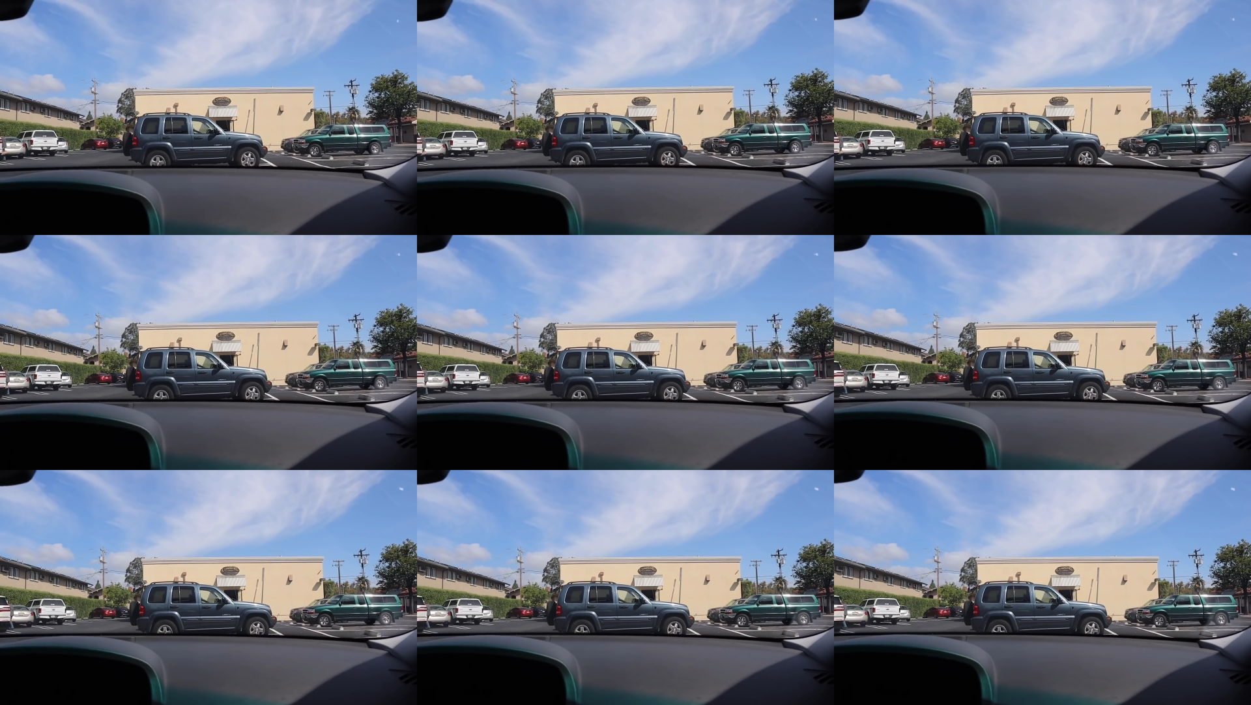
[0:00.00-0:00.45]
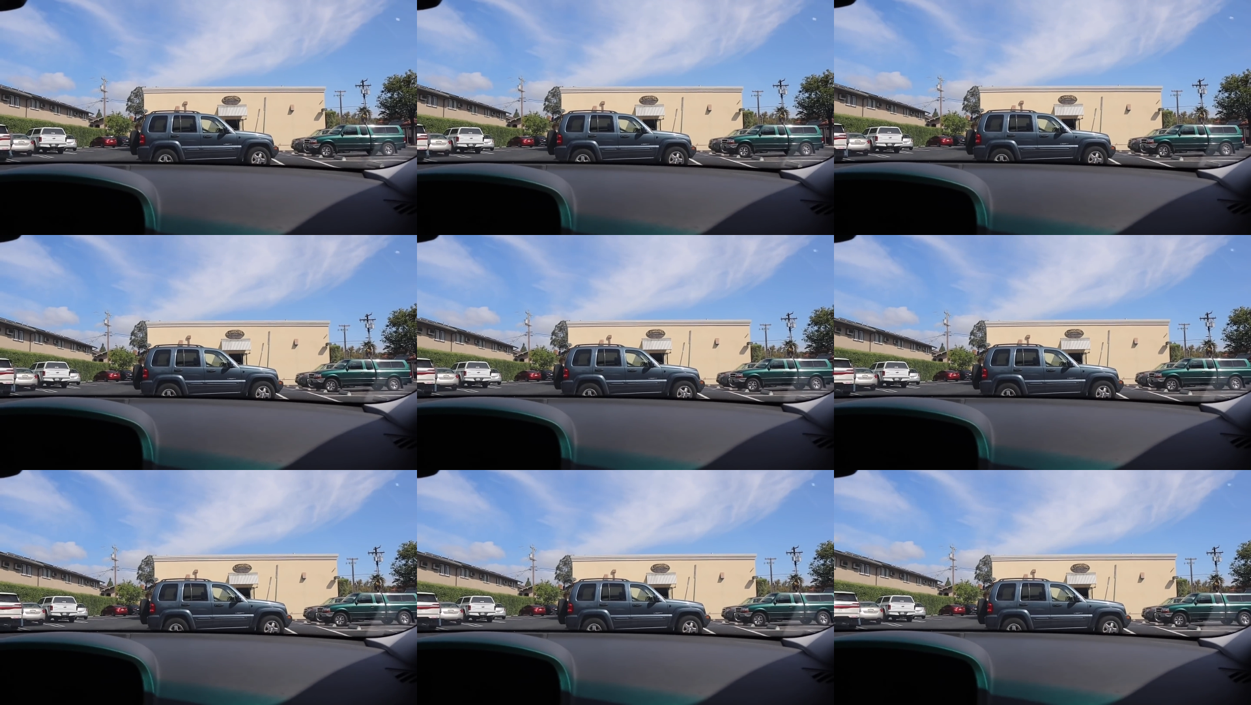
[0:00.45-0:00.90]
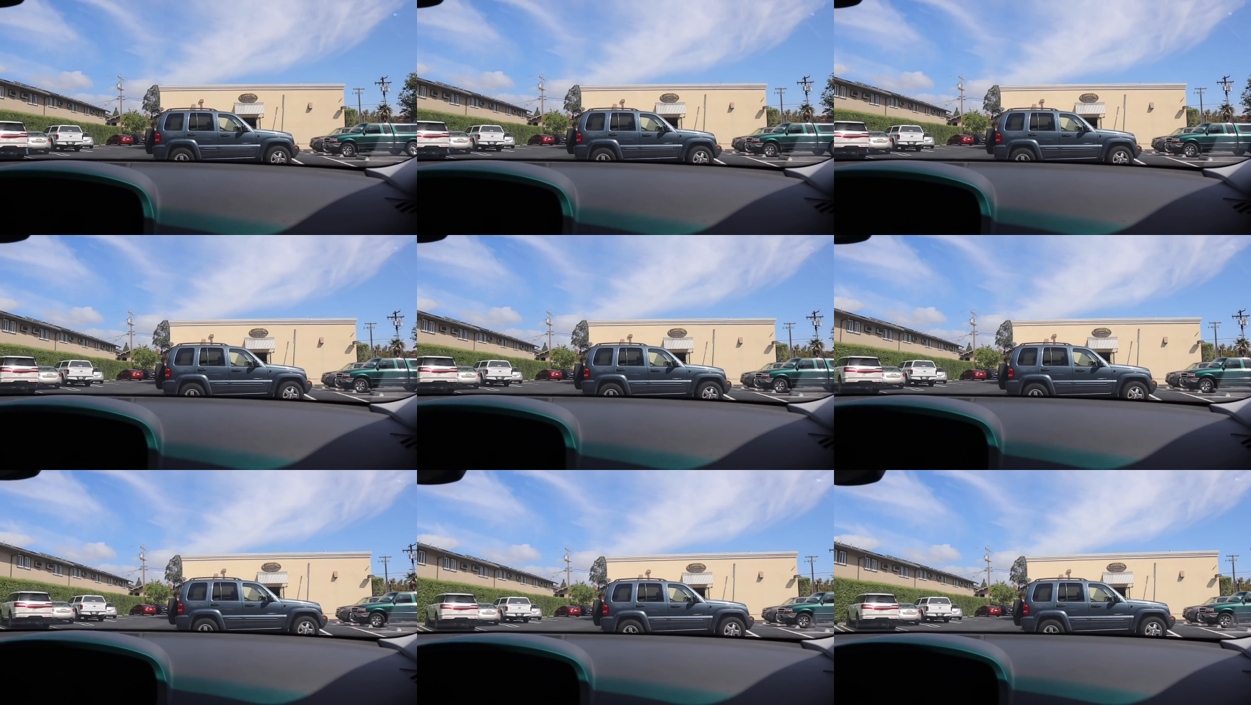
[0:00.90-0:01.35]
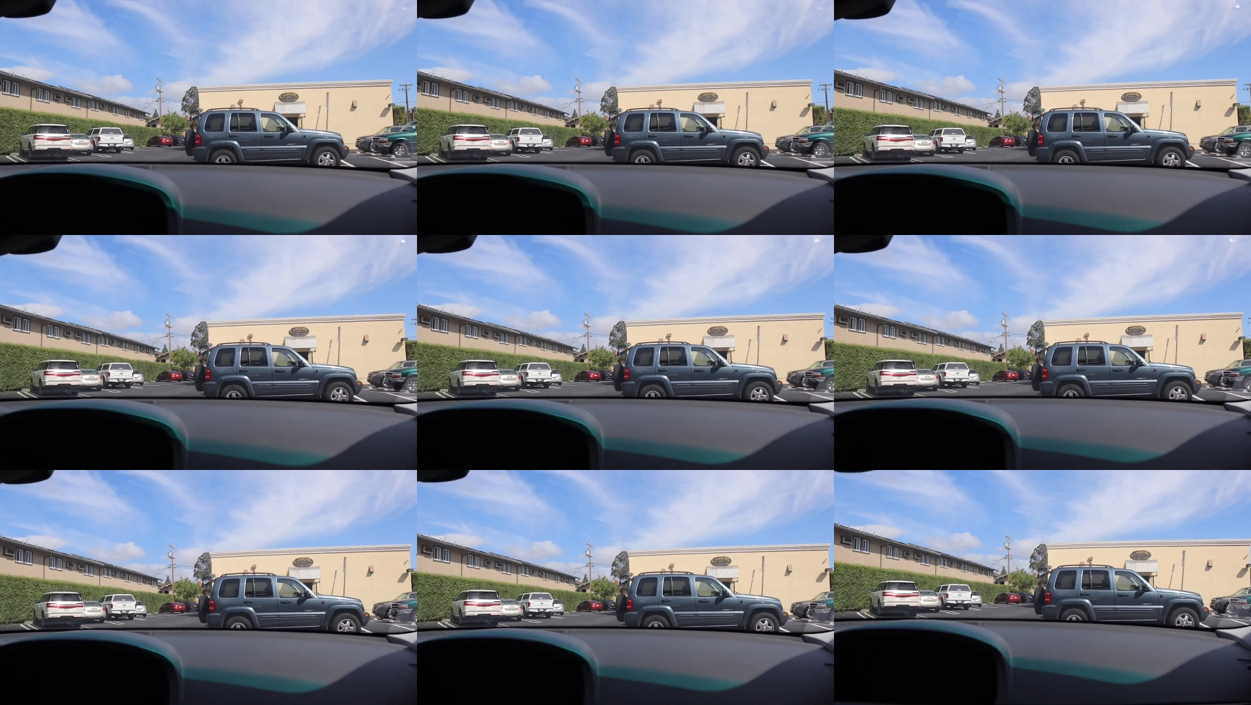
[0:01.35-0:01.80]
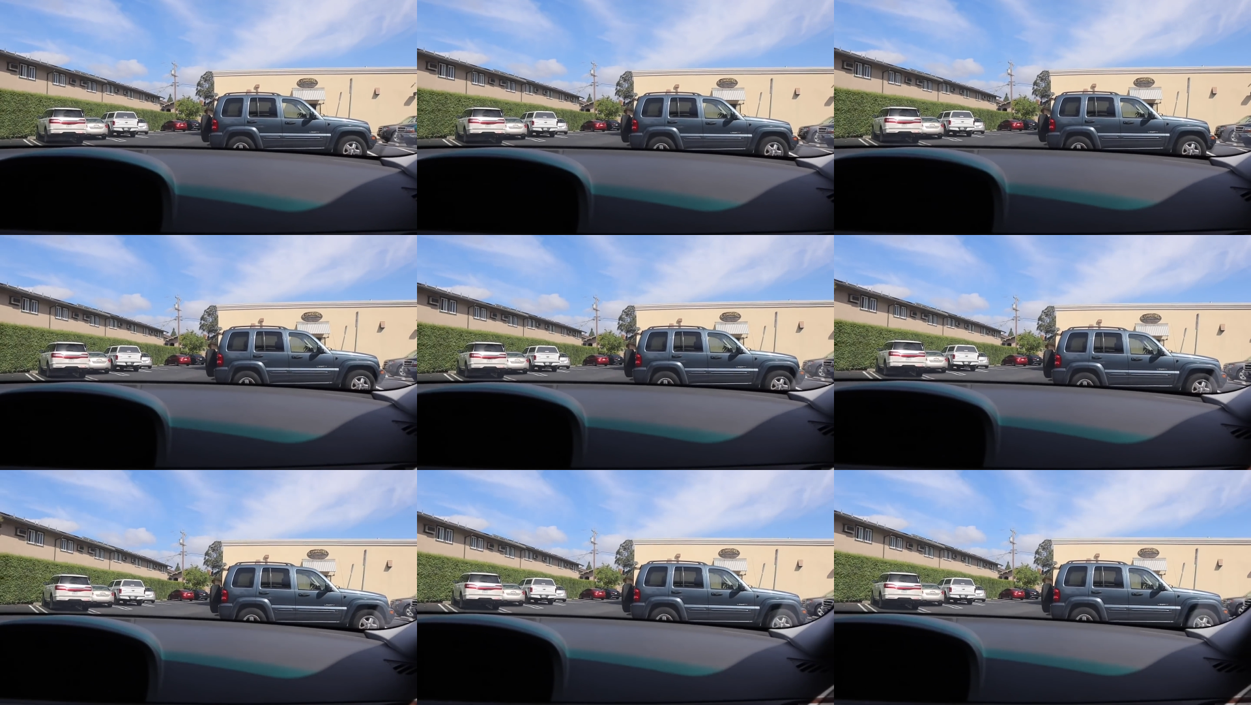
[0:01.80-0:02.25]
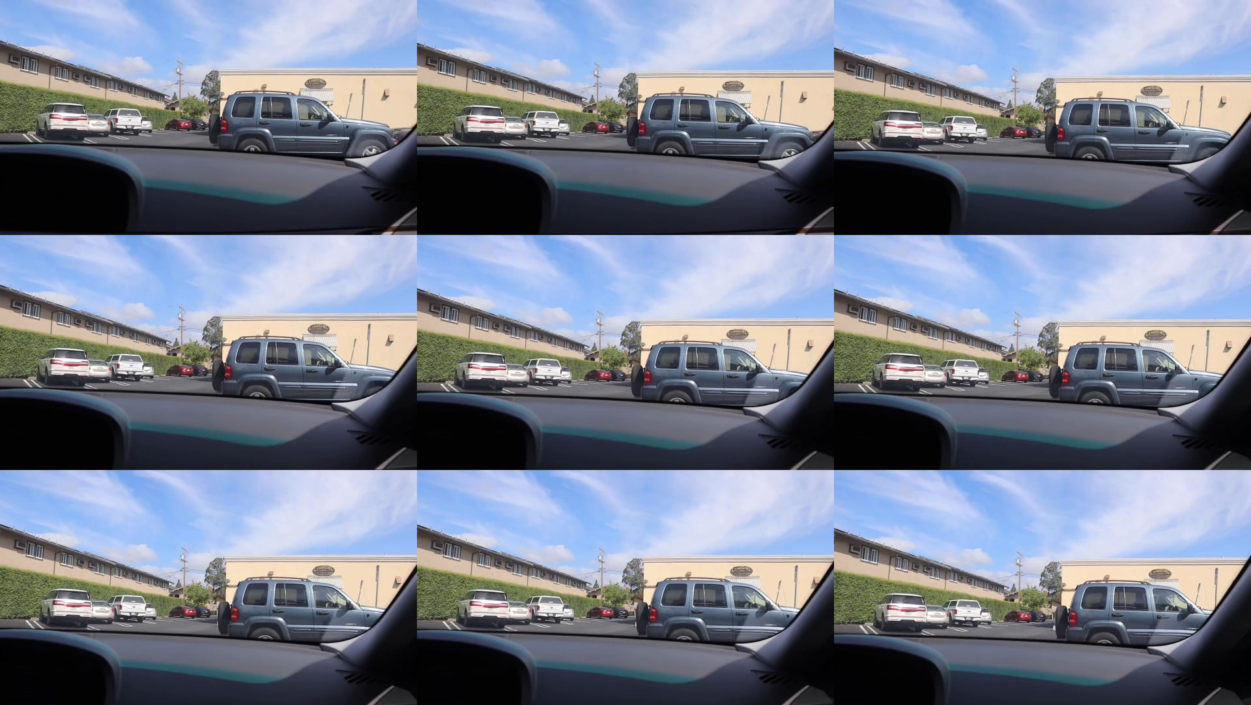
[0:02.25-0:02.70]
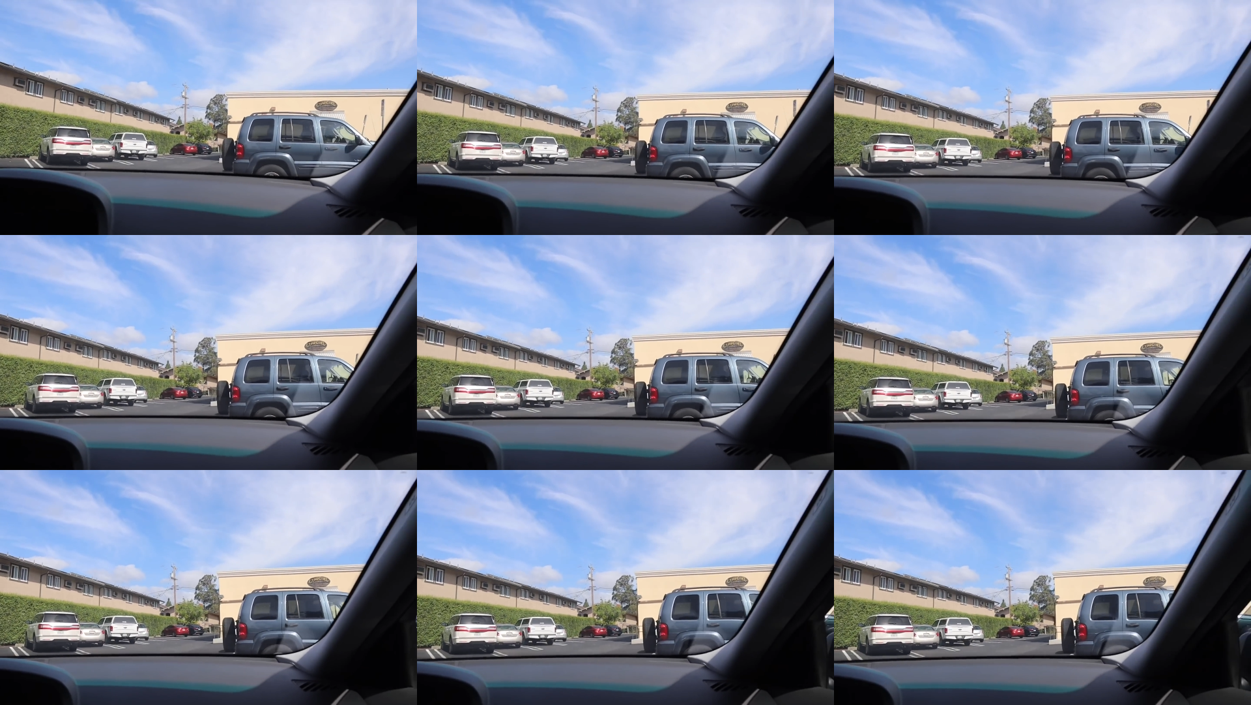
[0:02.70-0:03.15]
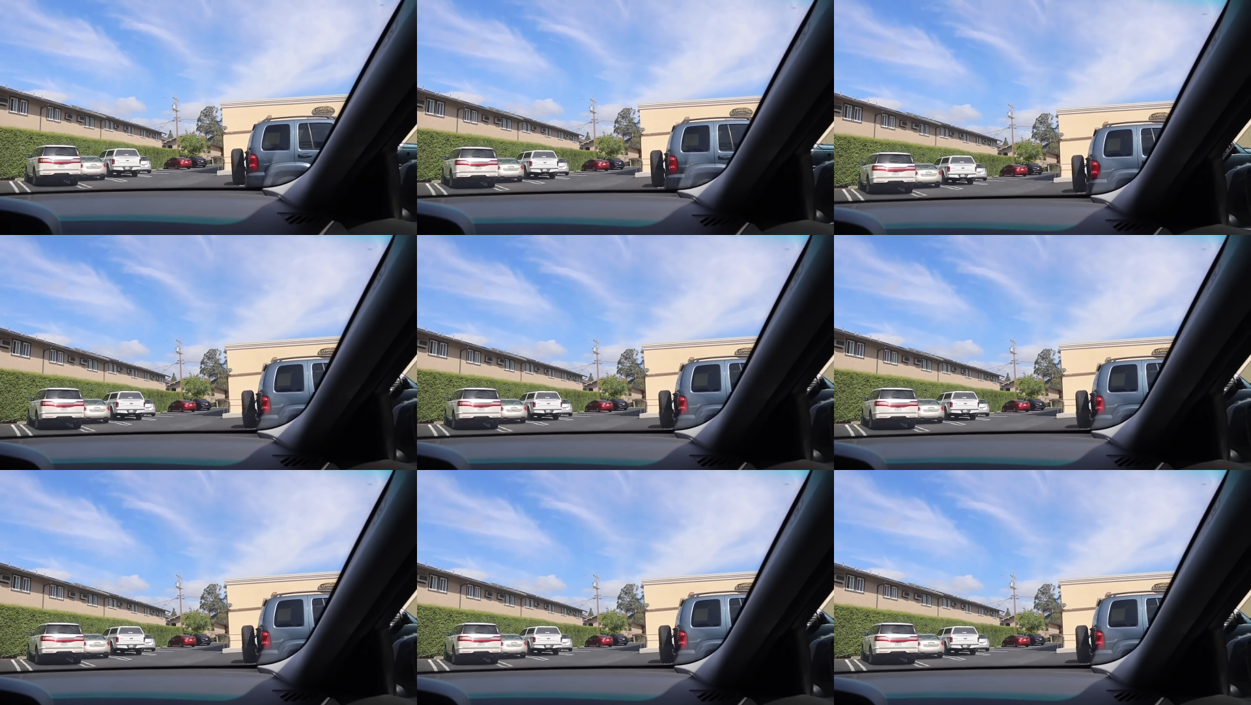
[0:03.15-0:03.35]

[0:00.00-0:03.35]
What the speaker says: Nobody's mouth can be seen.